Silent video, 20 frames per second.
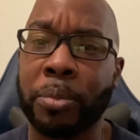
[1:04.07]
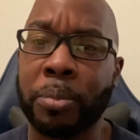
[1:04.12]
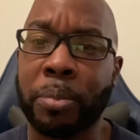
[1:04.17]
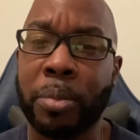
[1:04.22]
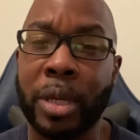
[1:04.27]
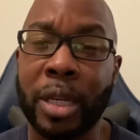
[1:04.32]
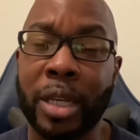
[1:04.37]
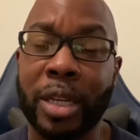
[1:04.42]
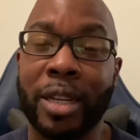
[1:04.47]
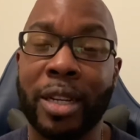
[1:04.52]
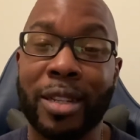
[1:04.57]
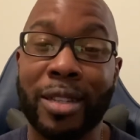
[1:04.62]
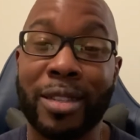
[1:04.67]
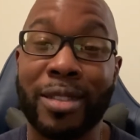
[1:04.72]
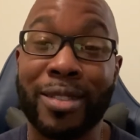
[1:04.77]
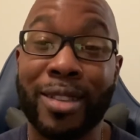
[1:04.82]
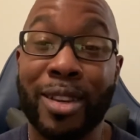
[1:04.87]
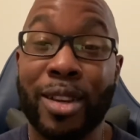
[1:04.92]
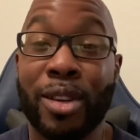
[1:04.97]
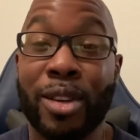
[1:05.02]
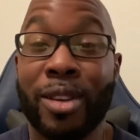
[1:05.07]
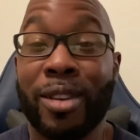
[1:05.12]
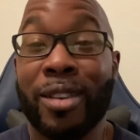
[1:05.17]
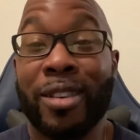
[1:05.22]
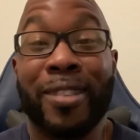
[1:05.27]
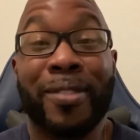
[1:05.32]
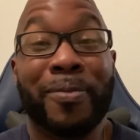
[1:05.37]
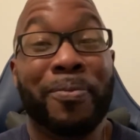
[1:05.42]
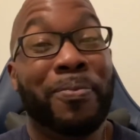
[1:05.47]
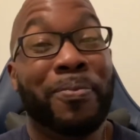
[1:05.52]
because
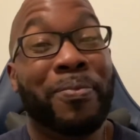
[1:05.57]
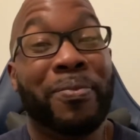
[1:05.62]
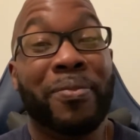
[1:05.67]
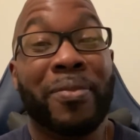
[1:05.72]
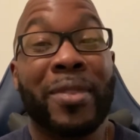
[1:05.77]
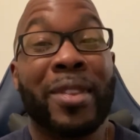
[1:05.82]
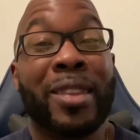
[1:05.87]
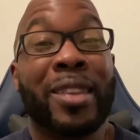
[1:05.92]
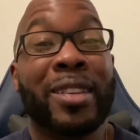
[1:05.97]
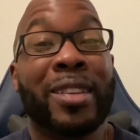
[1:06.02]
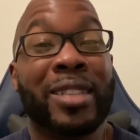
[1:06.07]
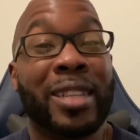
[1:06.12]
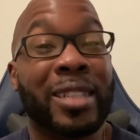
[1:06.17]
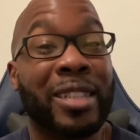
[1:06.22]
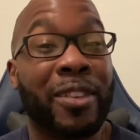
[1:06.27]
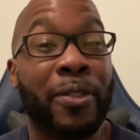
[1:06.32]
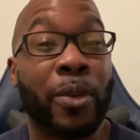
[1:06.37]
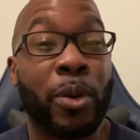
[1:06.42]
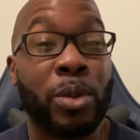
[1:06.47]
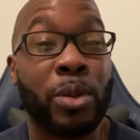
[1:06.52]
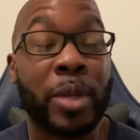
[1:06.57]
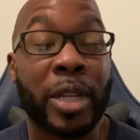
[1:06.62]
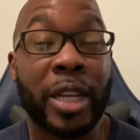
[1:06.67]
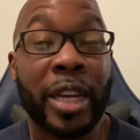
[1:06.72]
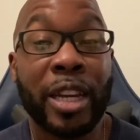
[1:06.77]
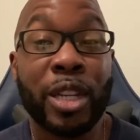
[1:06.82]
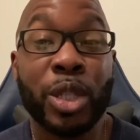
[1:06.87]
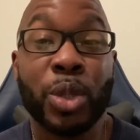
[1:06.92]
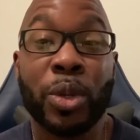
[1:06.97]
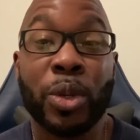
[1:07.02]
since I've always been an
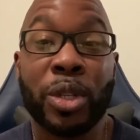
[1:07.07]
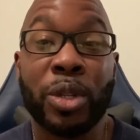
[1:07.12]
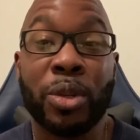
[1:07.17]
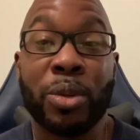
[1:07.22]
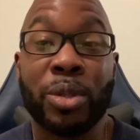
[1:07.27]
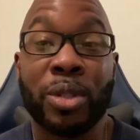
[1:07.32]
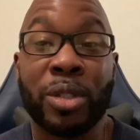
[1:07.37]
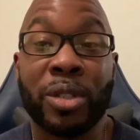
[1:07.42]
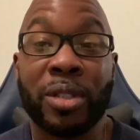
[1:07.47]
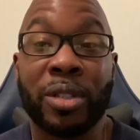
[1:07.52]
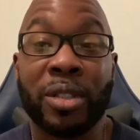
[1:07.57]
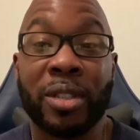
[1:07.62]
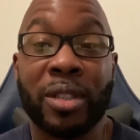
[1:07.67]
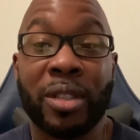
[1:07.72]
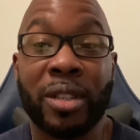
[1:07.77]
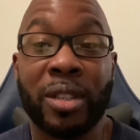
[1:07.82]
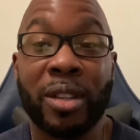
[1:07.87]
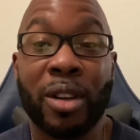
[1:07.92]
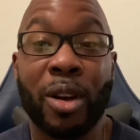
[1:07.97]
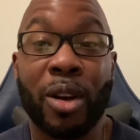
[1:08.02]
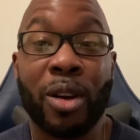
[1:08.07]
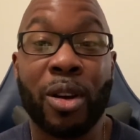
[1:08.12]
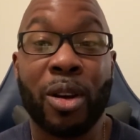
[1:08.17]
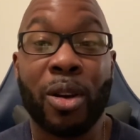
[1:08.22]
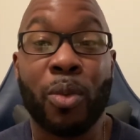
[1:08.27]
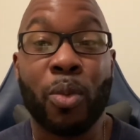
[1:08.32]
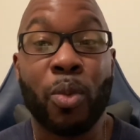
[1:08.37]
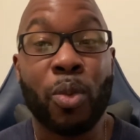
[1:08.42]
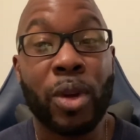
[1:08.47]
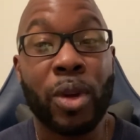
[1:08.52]
Android user,
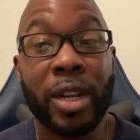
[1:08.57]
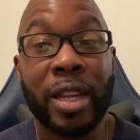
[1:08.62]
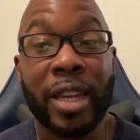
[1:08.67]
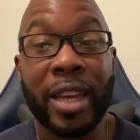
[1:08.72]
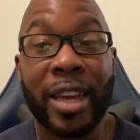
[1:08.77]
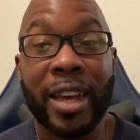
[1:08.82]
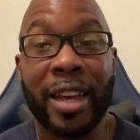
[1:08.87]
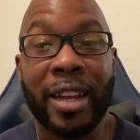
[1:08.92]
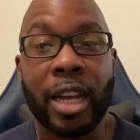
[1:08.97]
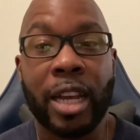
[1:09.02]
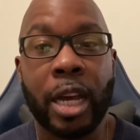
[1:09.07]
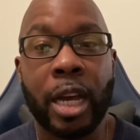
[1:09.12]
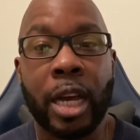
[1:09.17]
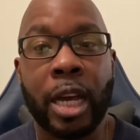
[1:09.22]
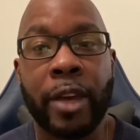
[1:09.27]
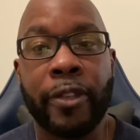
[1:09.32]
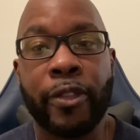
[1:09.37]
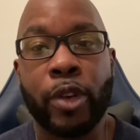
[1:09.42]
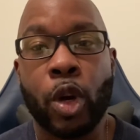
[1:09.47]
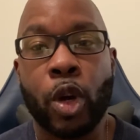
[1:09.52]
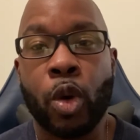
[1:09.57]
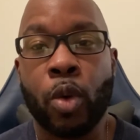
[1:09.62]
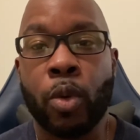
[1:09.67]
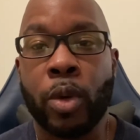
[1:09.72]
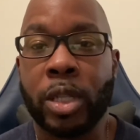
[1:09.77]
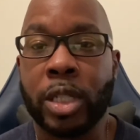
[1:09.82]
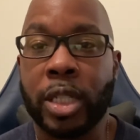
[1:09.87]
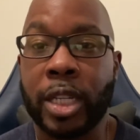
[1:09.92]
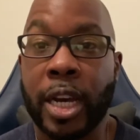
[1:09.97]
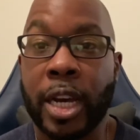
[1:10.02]
on one hand, I've always
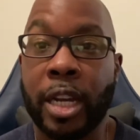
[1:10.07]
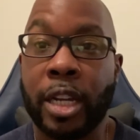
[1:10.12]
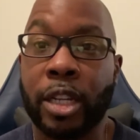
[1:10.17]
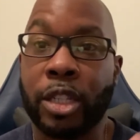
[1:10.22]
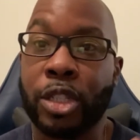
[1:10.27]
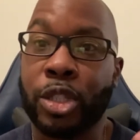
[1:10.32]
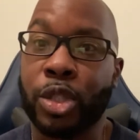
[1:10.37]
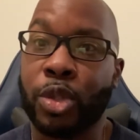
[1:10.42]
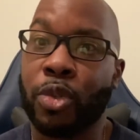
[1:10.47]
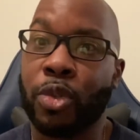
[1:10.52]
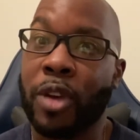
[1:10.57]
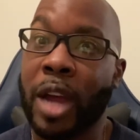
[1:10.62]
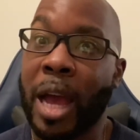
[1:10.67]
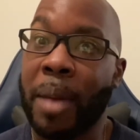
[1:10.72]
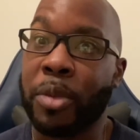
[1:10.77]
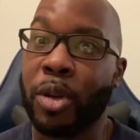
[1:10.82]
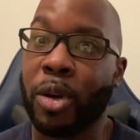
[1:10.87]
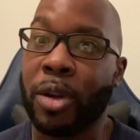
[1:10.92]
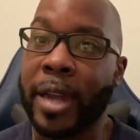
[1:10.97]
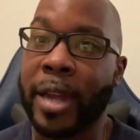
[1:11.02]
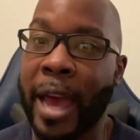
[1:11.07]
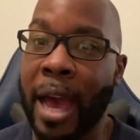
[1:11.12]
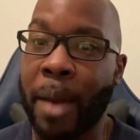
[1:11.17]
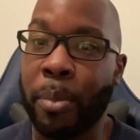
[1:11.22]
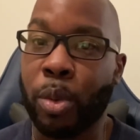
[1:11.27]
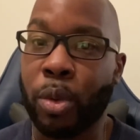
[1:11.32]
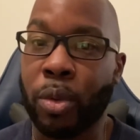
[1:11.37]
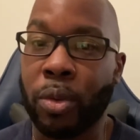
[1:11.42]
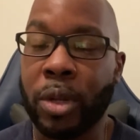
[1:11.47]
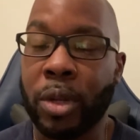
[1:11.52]
kind of just crapped on
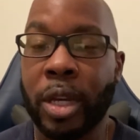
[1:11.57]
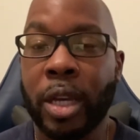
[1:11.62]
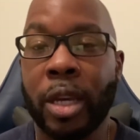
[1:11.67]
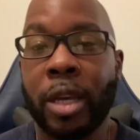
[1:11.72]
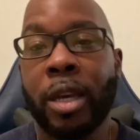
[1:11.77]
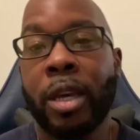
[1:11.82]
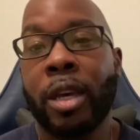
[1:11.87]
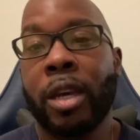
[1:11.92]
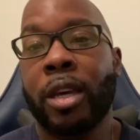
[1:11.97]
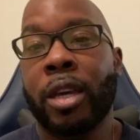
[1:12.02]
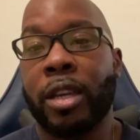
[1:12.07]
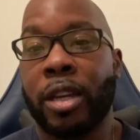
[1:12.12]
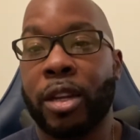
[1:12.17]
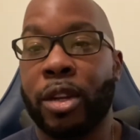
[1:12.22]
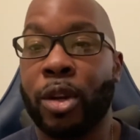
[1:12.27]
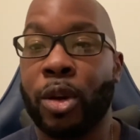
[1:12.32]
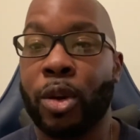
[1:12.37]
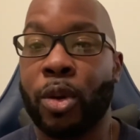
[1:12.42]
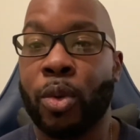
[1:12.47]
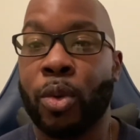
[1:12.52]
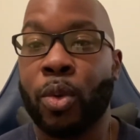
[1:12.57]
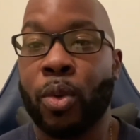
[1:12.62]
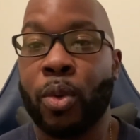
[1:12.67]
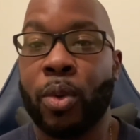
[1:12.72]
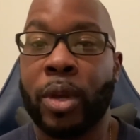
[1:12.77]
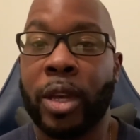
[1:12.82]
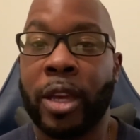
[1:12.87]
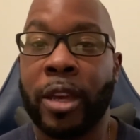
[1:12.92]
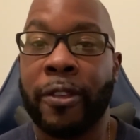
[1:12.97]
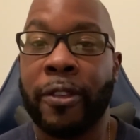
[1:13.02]
Apple.
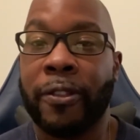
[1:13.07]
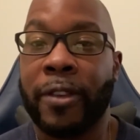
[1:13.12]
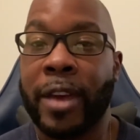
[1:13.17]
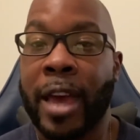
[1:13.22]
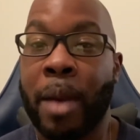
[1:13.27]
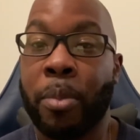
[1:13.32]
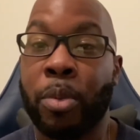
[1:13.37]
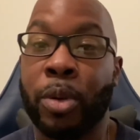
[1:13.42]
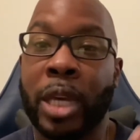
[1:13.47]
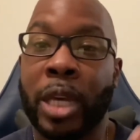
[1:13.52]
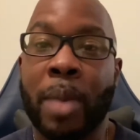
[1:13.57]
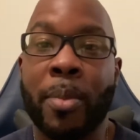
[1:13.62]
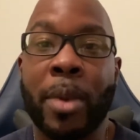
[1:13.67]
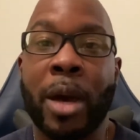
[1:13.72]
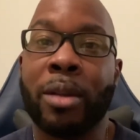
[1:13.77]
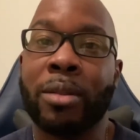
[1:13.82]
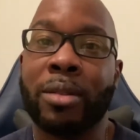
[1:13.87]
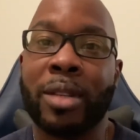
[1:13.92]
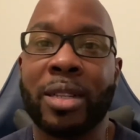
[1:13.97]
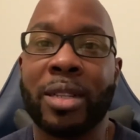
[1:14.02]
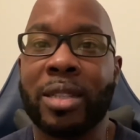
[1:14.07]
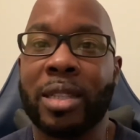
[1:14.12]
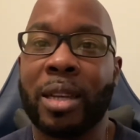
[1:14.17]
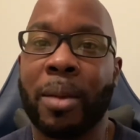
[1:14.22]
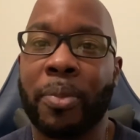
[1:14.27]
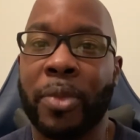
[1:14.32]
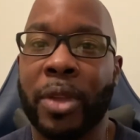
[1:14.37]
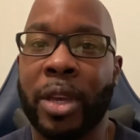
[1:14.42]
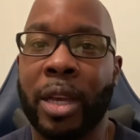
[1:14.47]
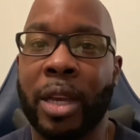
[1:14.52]
If Apple came out and did
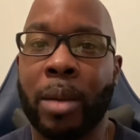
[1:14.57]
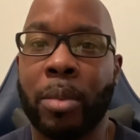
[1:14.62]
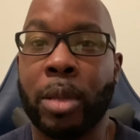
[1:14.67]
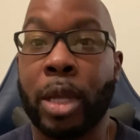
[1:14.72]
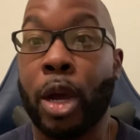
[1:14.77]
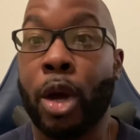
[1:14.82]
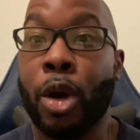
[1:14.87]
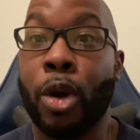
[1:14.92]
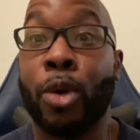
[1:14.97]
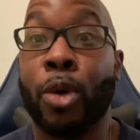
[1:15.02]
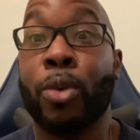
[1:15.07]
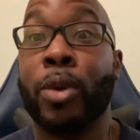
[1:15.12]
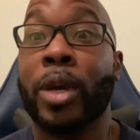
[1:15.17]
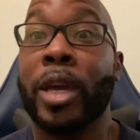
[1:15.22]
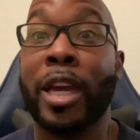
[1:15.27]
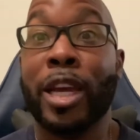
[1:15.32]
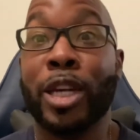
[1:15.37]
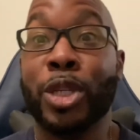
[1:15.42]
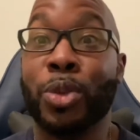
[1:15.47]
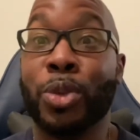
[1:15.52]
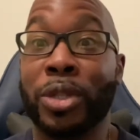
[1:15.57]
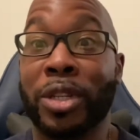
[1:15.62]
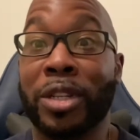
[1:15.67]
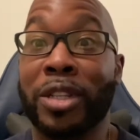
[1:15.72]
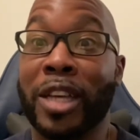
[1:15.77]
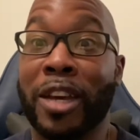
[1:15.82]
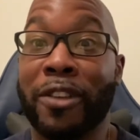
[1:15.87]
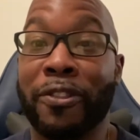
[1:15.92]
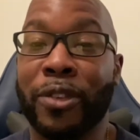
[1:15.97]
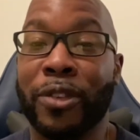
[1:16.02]
something, I'm like, oh, Android did
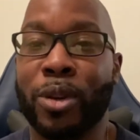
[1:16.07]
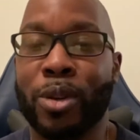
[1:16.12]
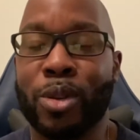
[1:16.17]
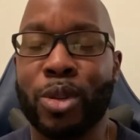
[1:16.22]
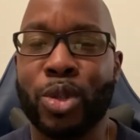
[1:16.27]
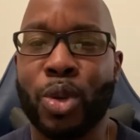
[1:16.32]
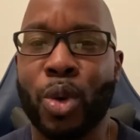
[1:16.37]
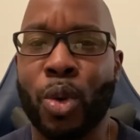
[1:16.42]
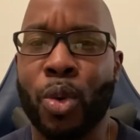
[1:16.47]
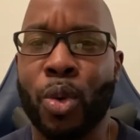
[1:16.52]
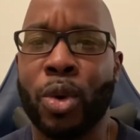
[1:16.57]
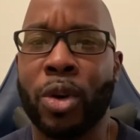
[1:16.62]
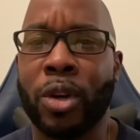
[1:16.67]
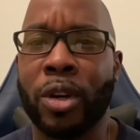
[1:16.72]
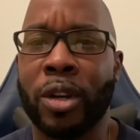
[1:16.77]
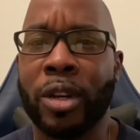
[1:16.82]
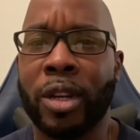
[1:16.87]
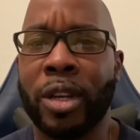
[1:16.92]
that first. Or,